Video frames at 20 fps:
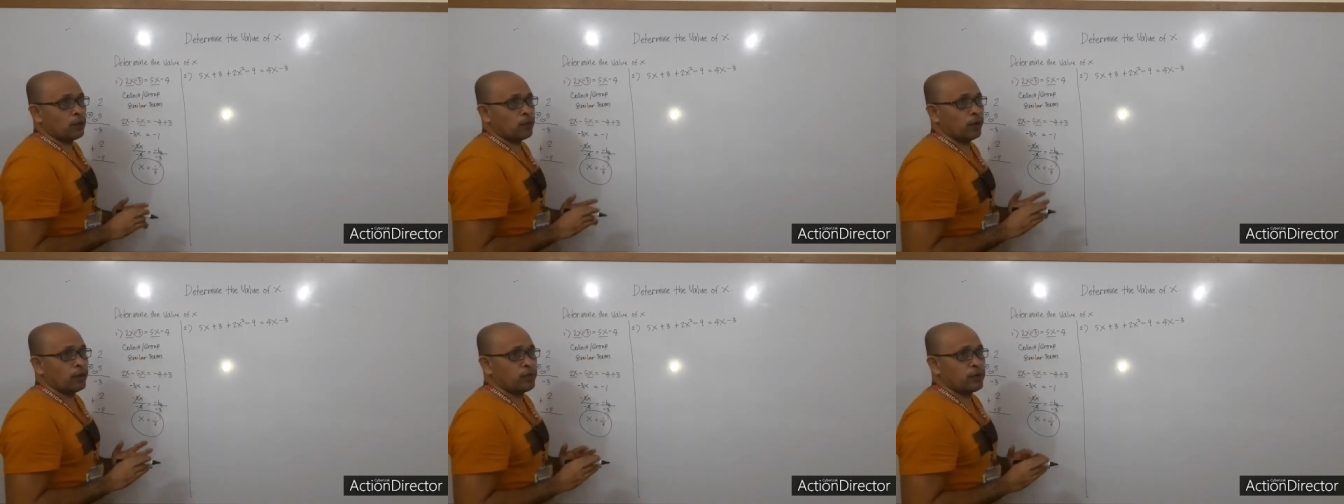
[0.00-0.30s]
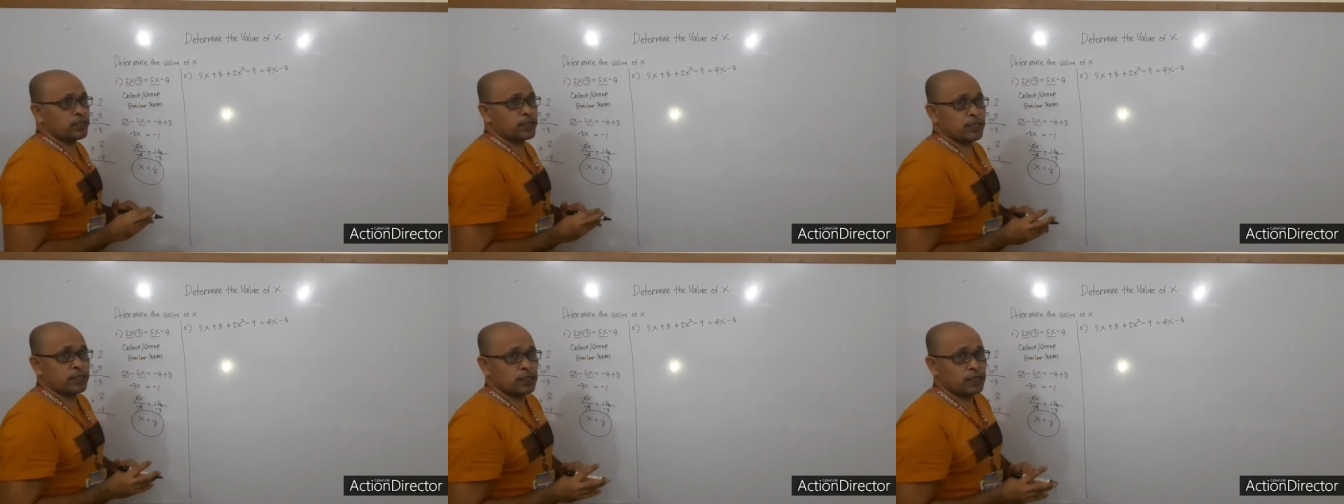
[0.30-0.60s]

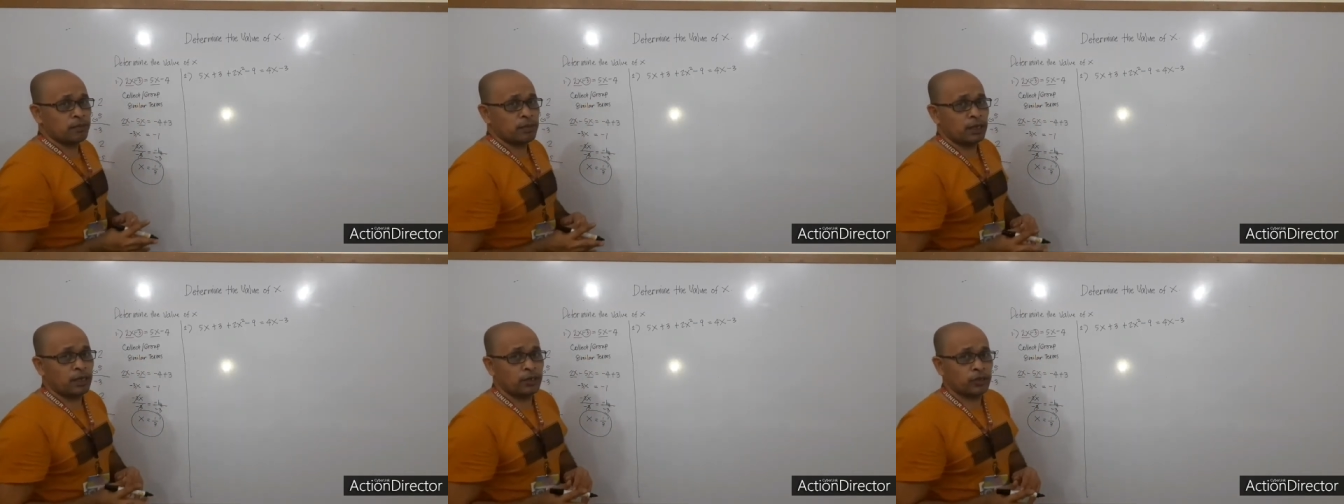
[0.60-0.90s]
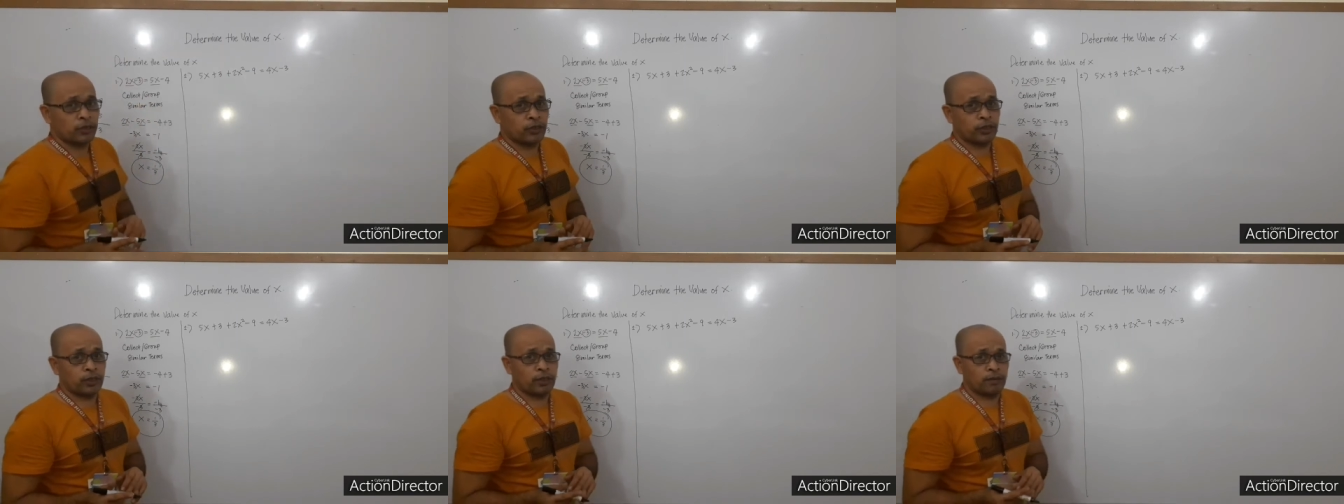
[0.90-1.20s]
When we say
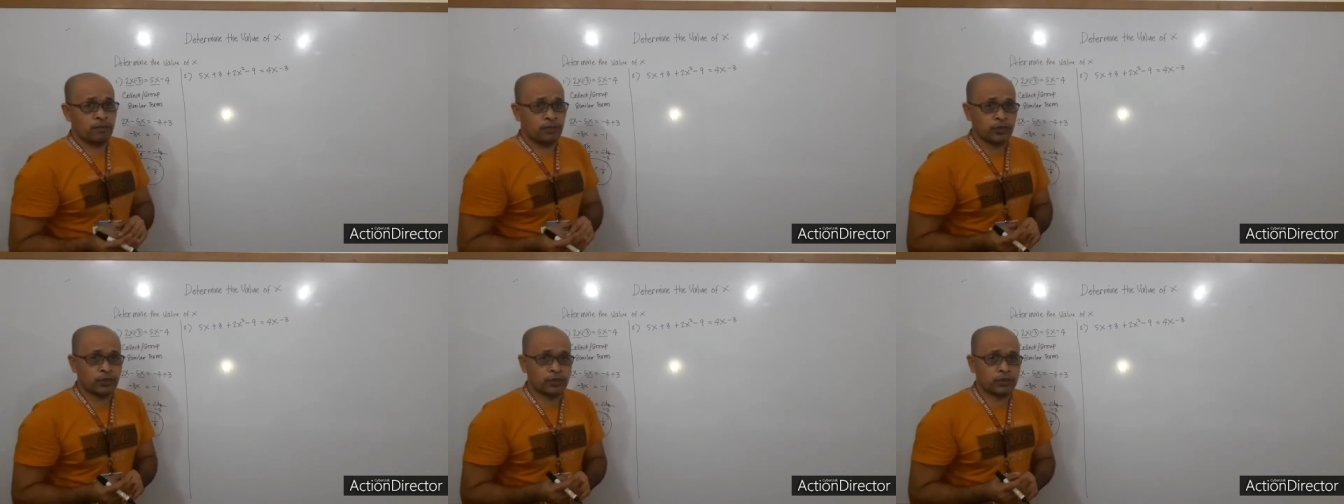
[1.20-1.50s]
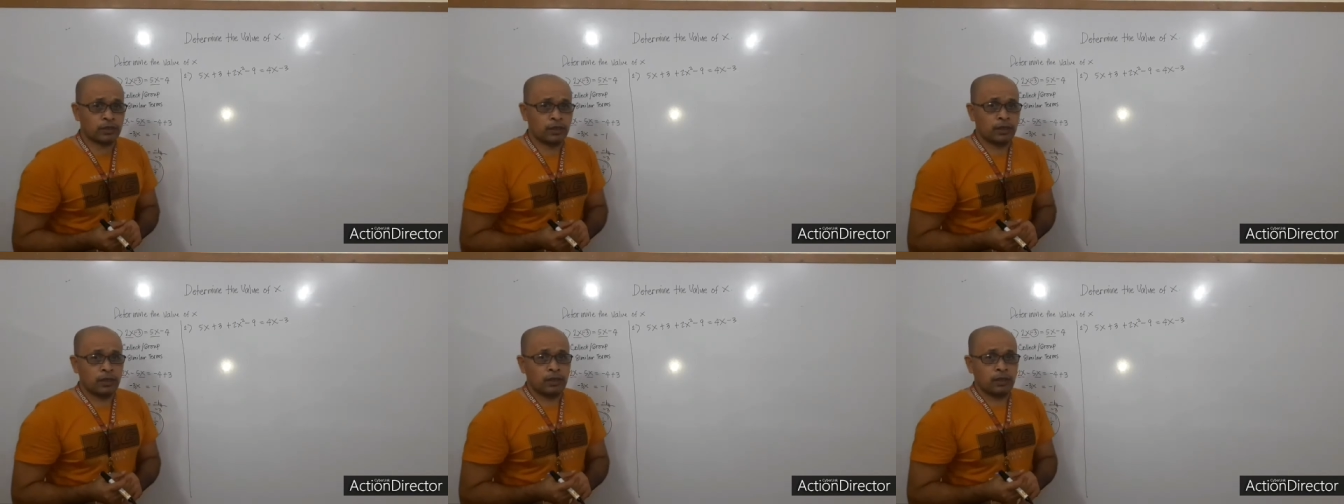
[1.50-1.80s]
similar
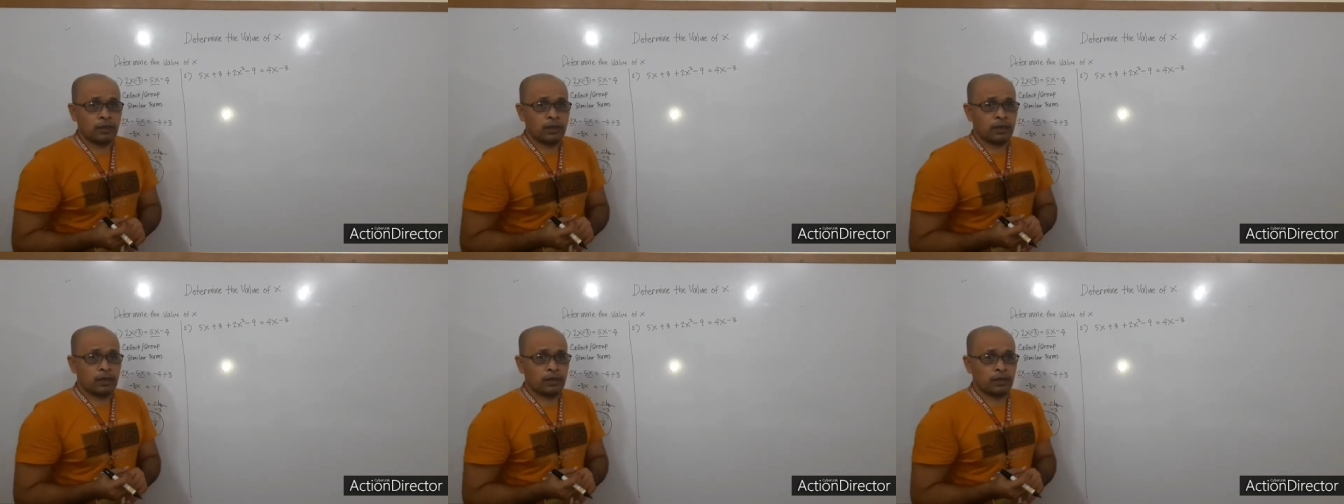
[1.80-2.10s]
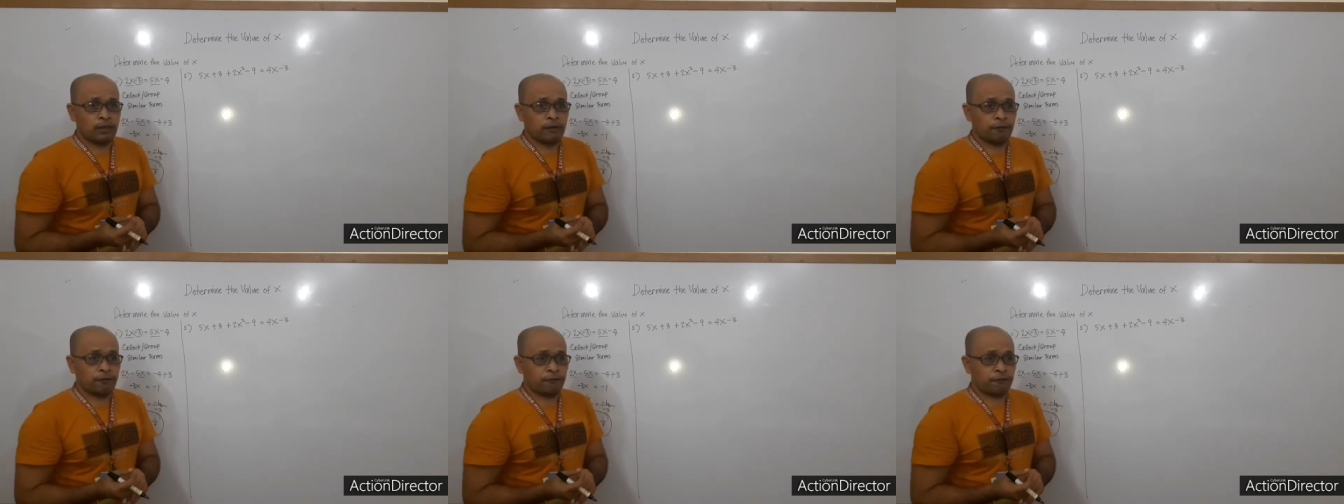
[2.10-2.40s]
terms,
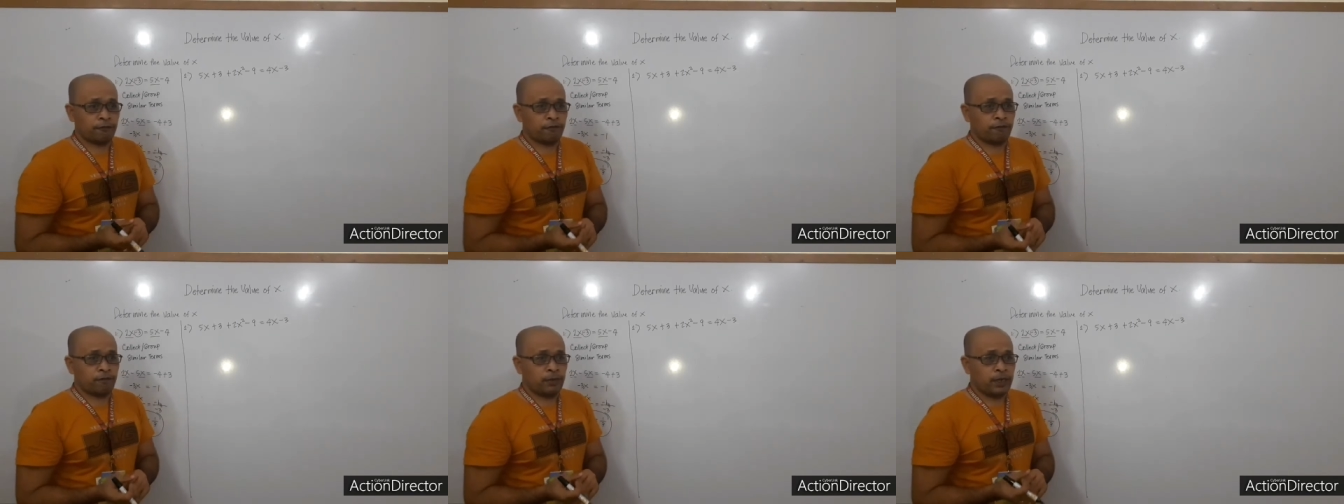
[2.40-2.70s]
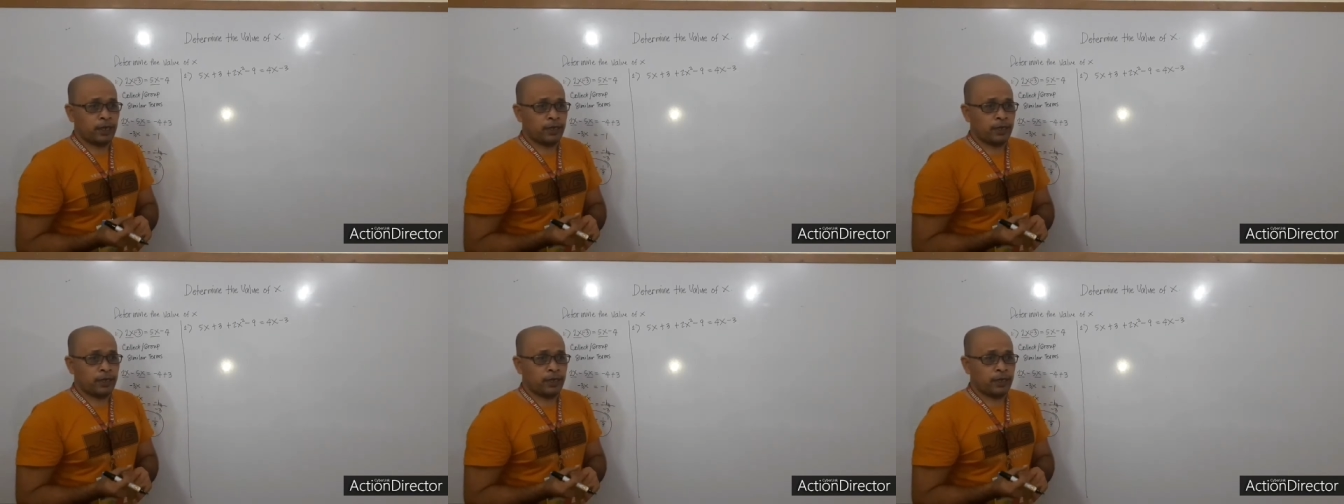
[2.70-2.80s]
if